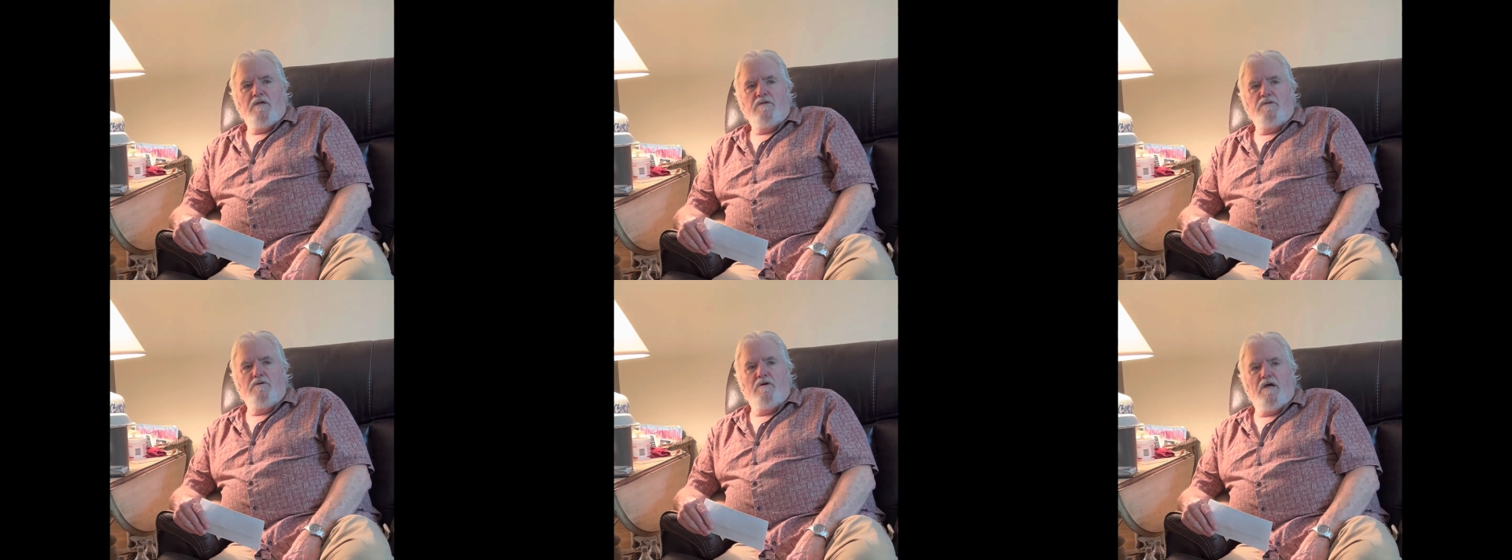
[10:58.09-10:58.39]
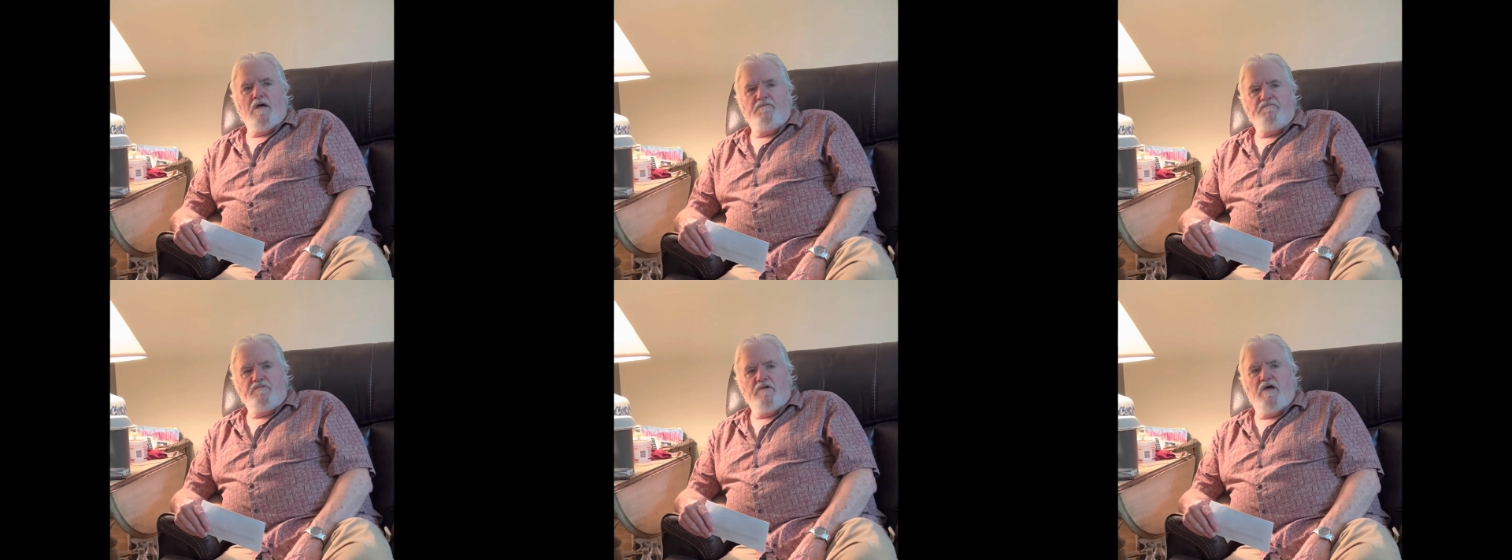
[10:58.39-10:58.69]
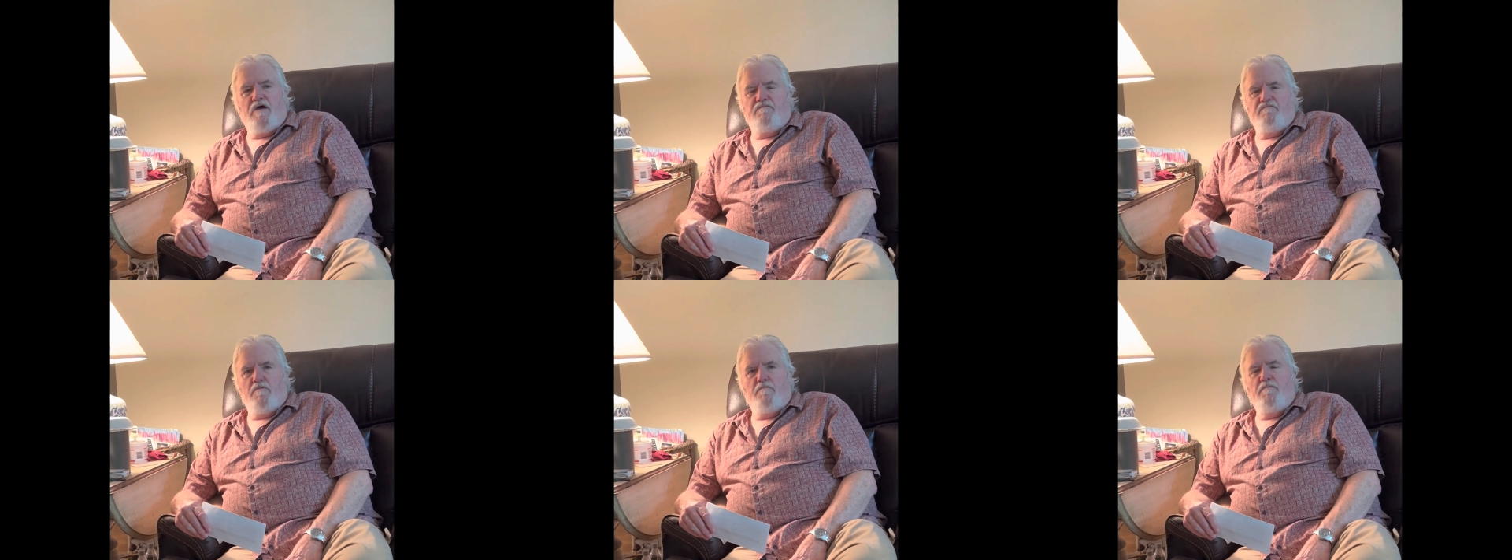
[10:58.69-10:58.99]
you have to
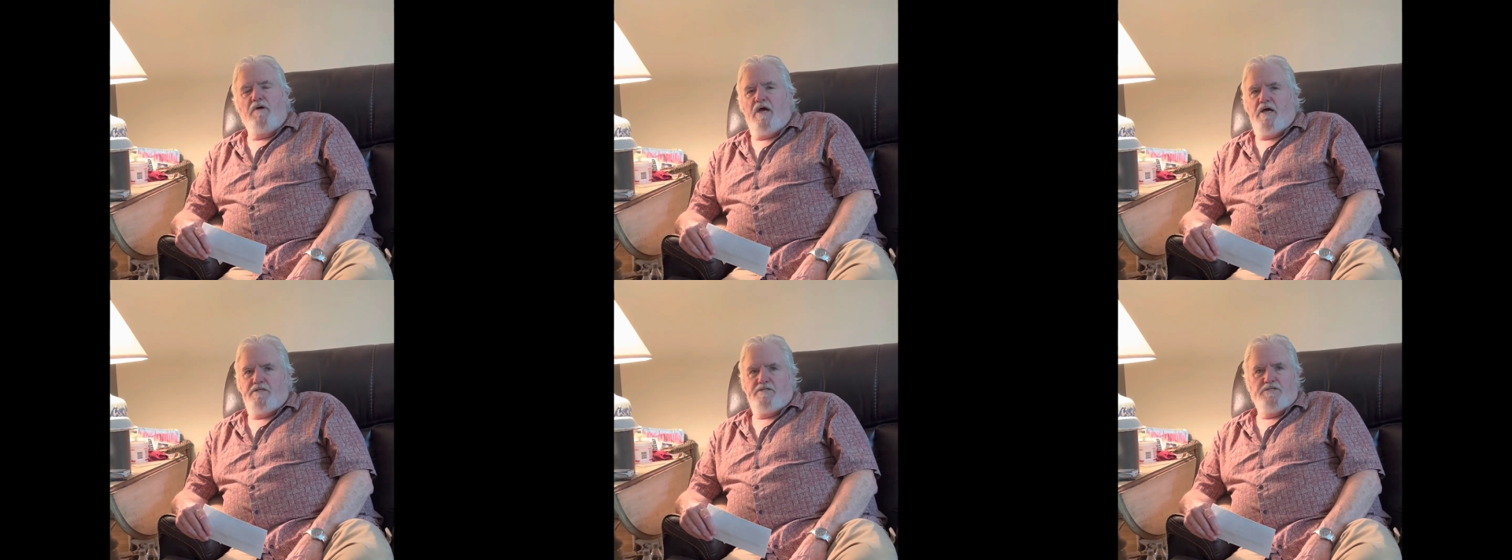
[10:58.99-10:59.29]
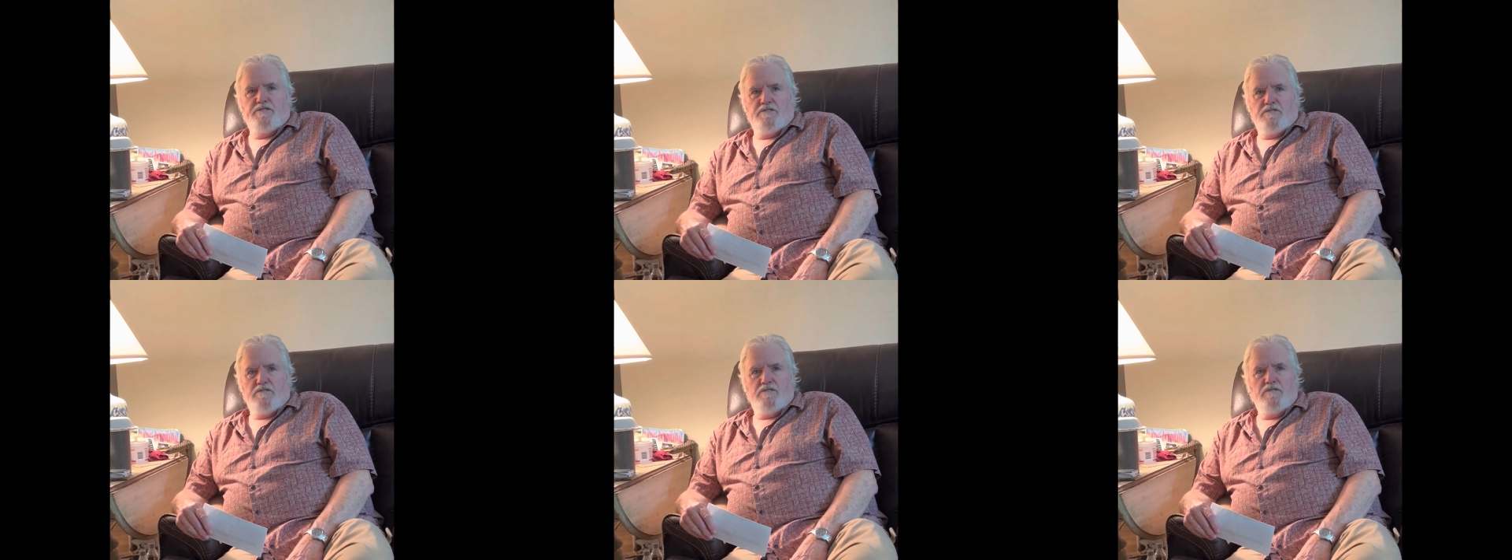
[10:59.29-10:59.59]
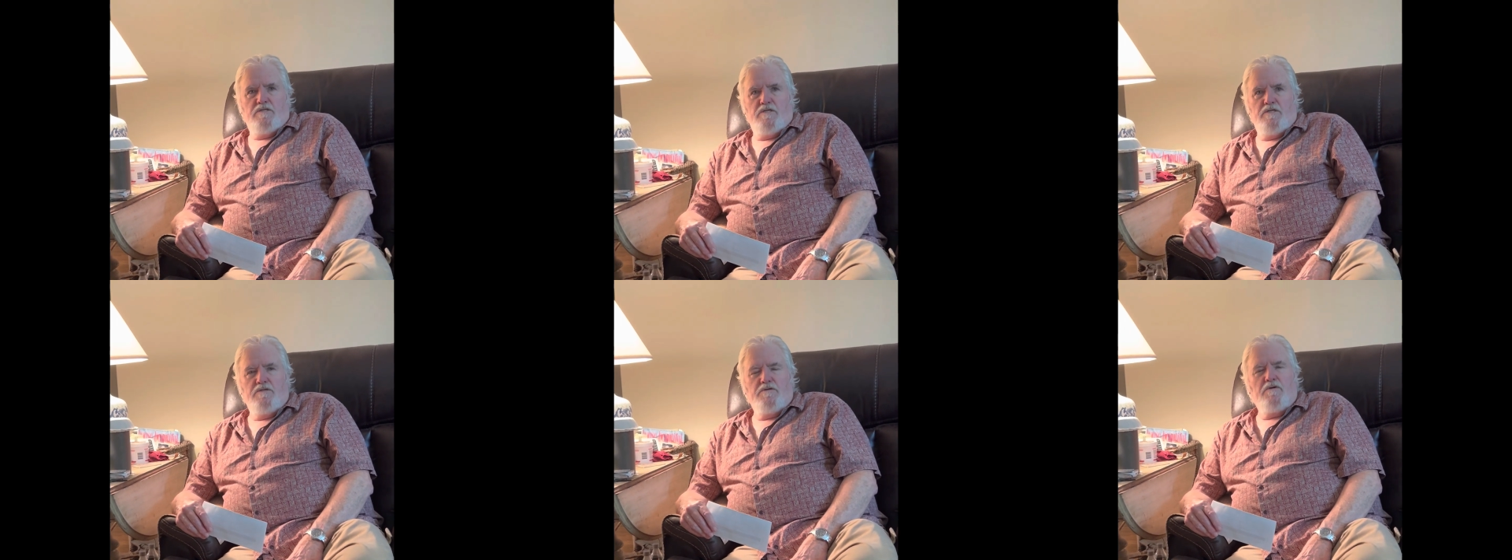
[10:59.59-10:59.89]
have a match.
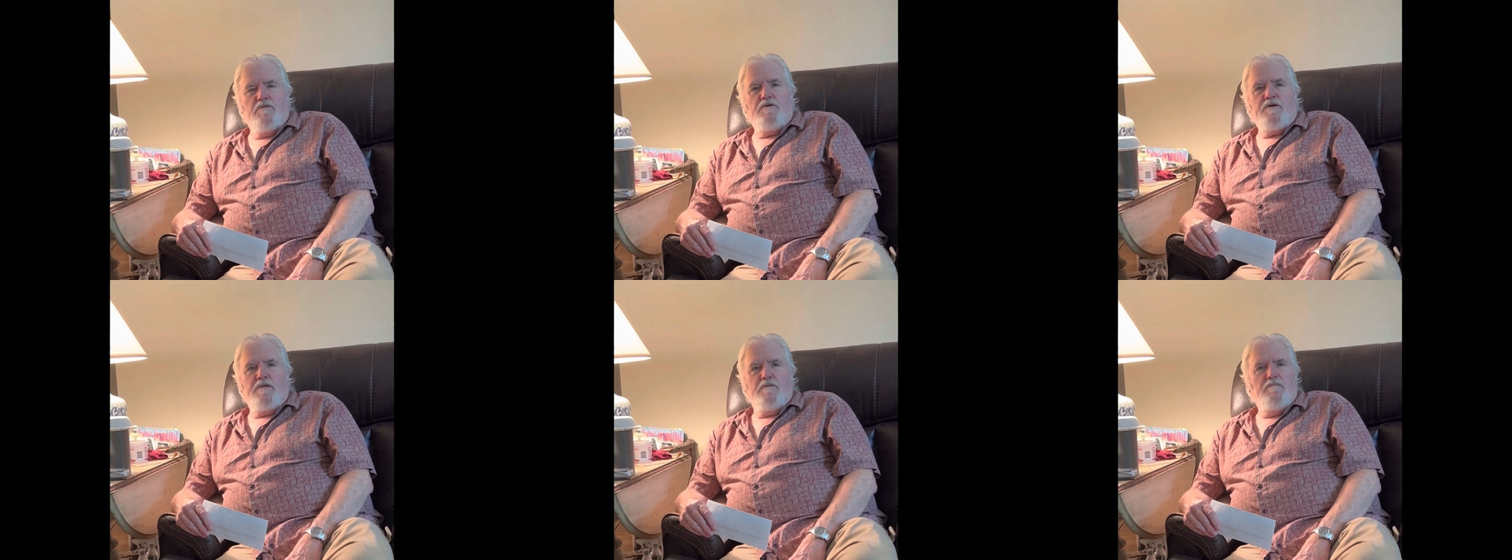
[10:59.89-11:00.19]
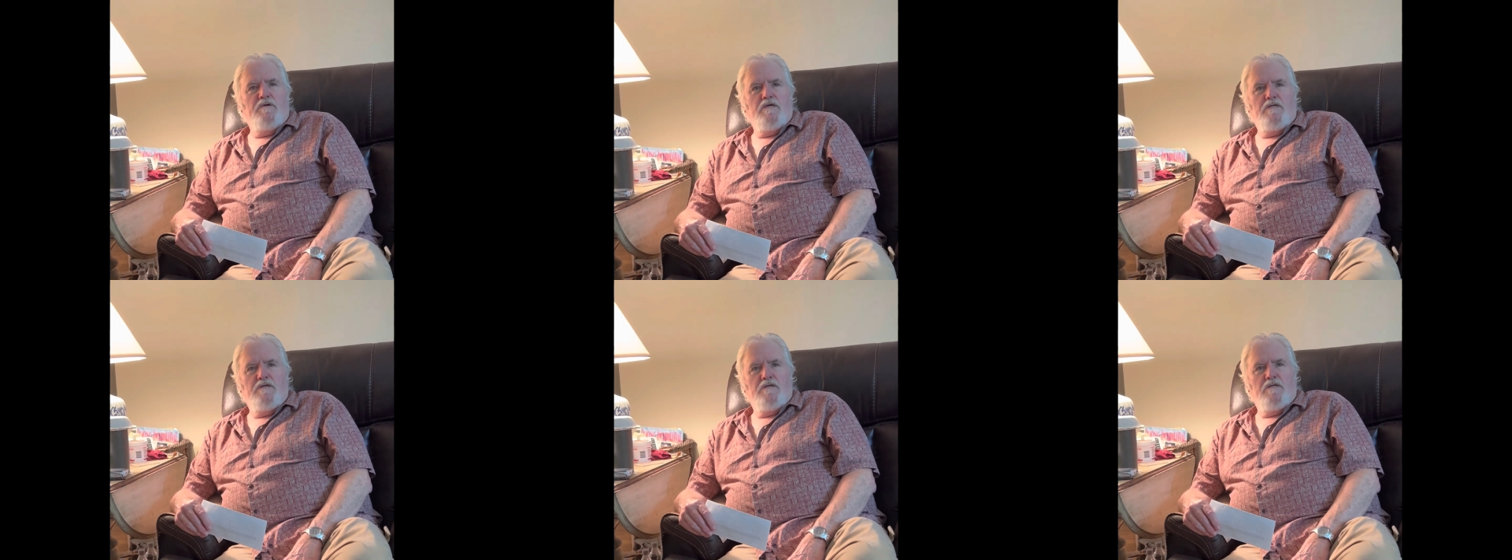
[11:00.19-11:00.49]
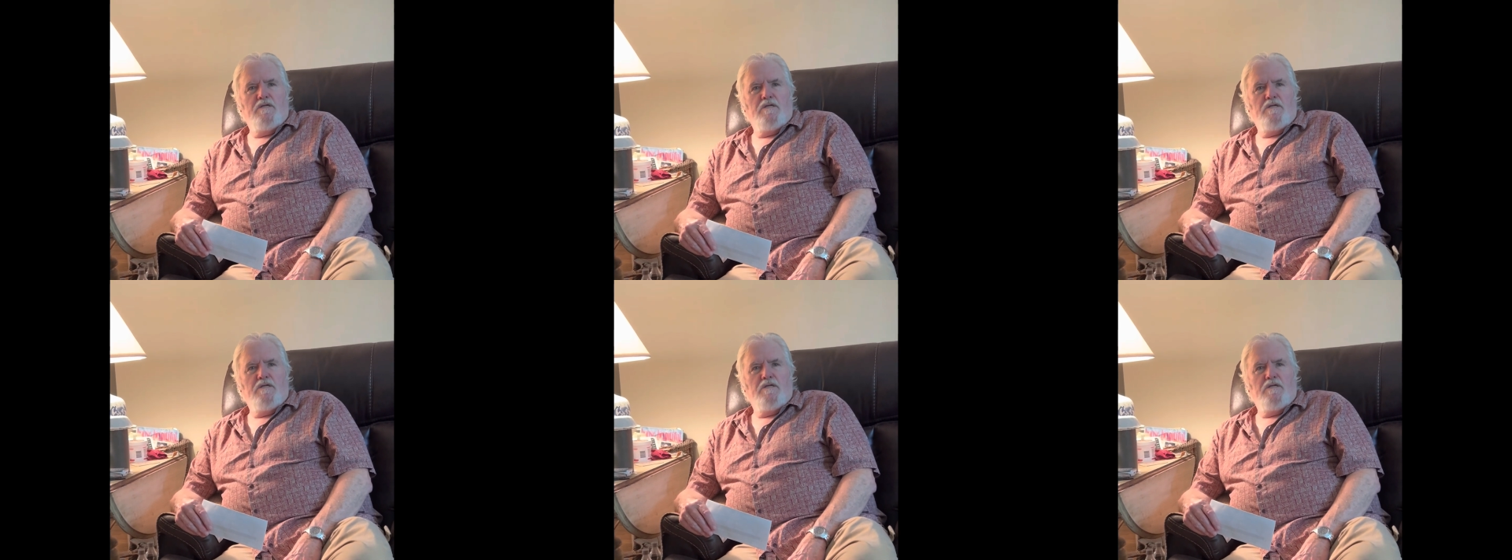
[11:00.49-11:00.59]
You know what I mean?